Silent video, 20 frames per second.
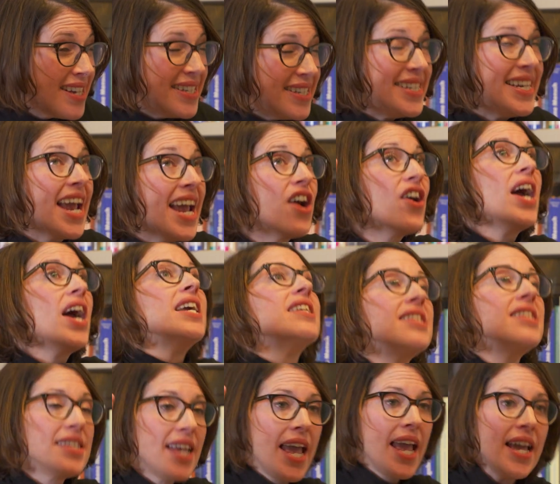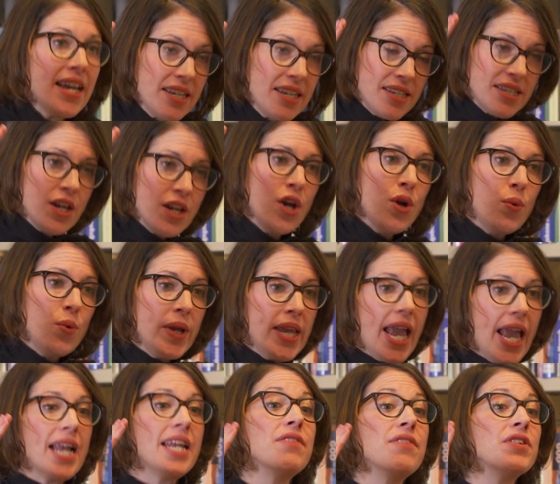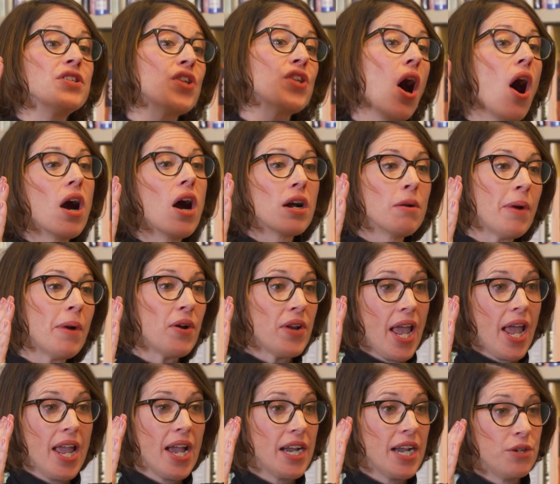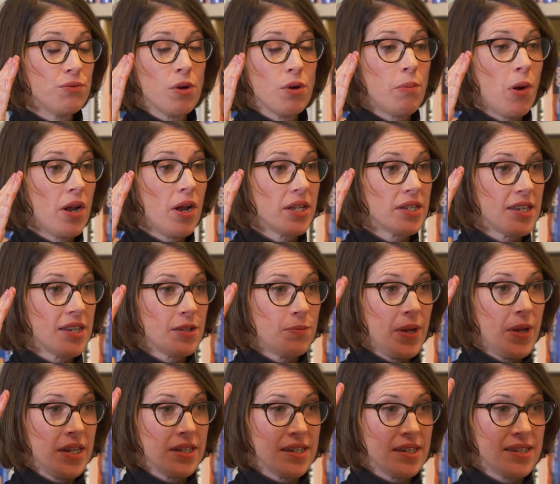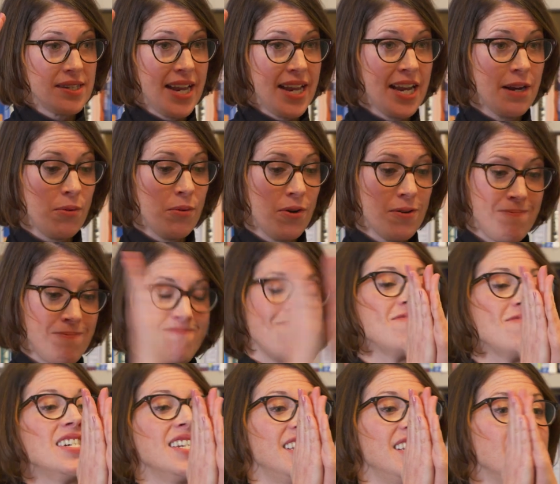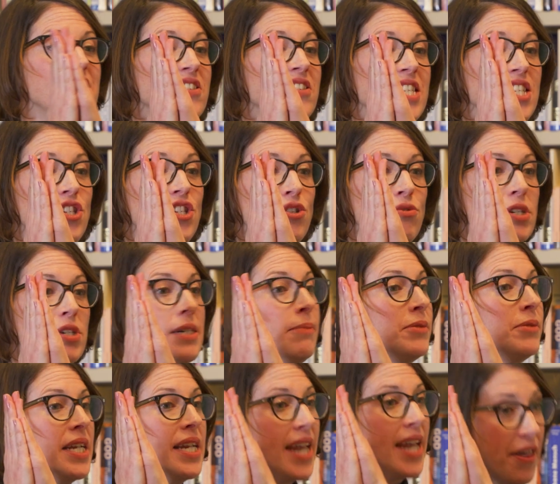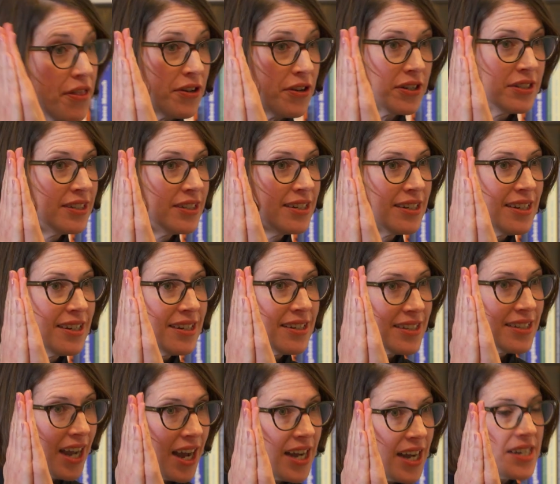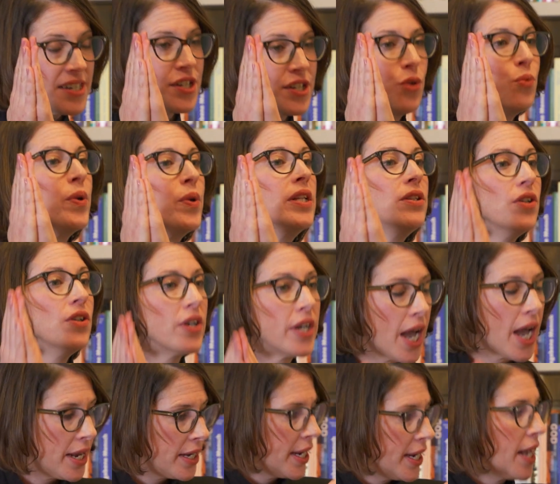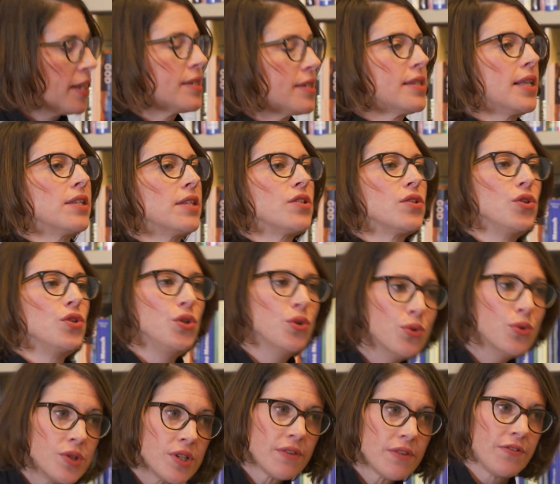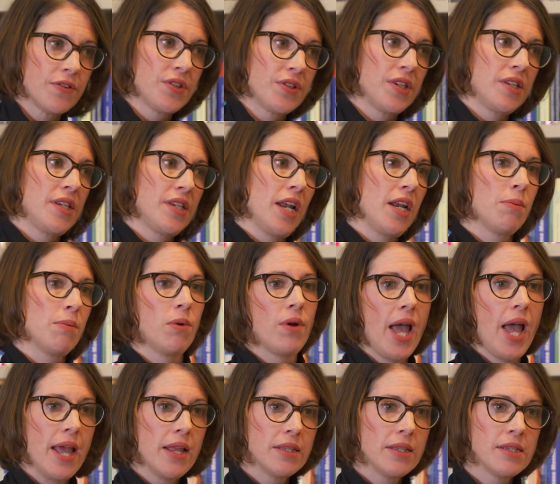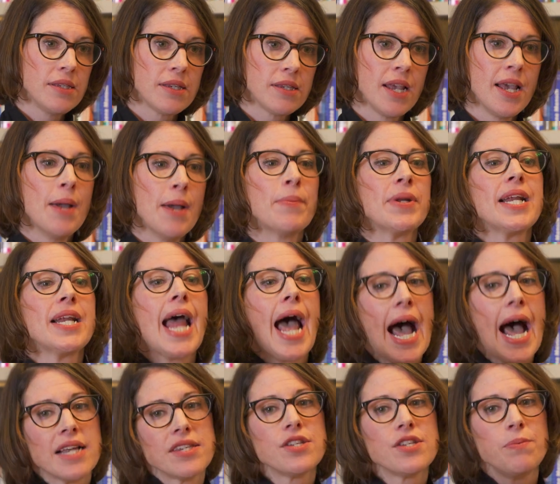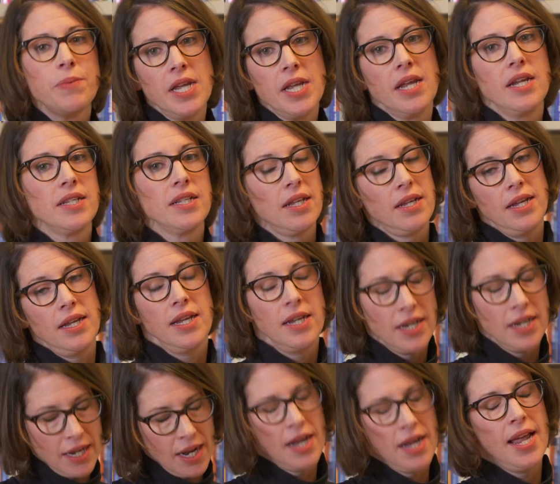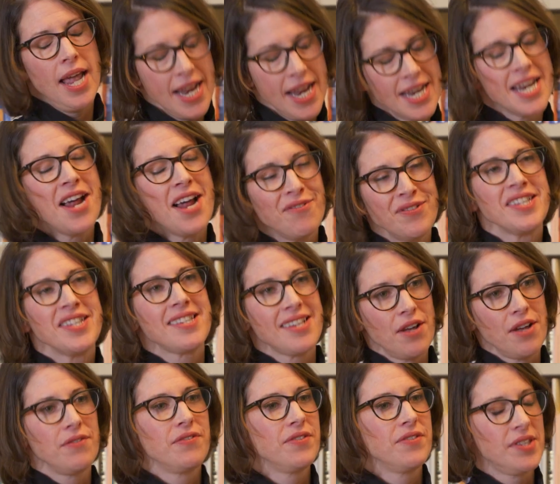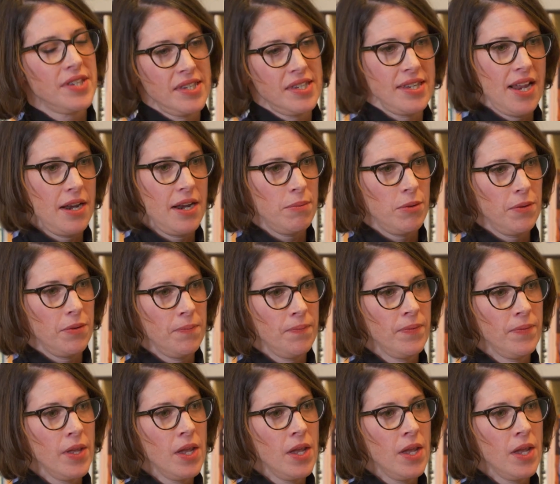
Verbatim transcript: dare I say it, we can't even talk about AI and robotics as being sustainable until these two come together. Yeah, until we look at yes, let's use it for sustainable ends, but it has to be in in in and of itself sustainable.